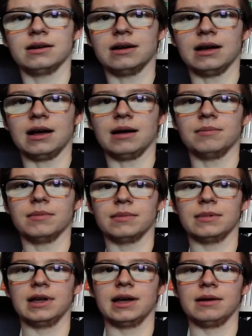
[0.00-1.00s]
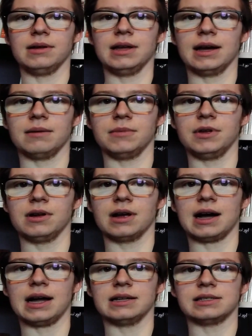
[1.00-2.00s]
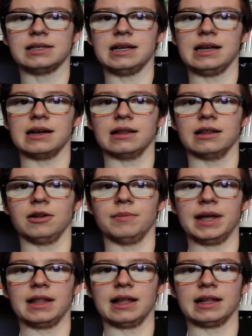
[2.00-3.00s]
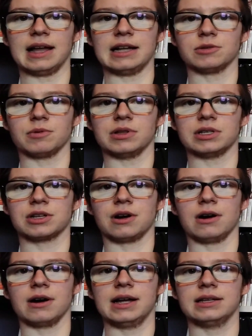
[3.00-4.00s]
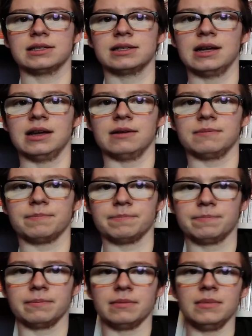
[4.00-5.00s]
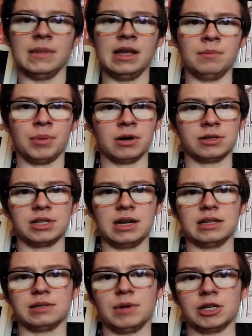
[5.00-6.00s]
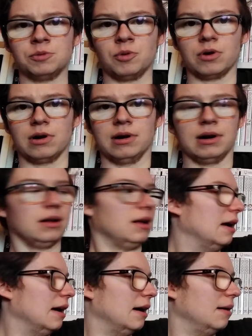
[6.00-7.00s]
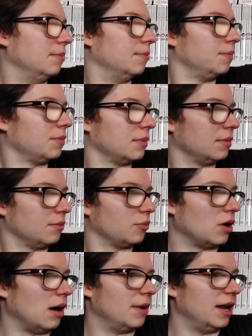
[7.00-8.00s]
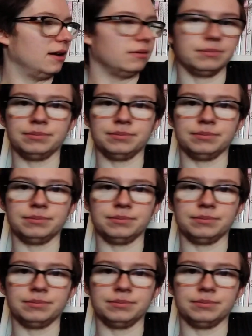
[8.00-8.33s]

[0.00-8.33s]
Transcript: Yeah, you can kind of see a little bit, like that's where the scar is. In person, it's much more prominent.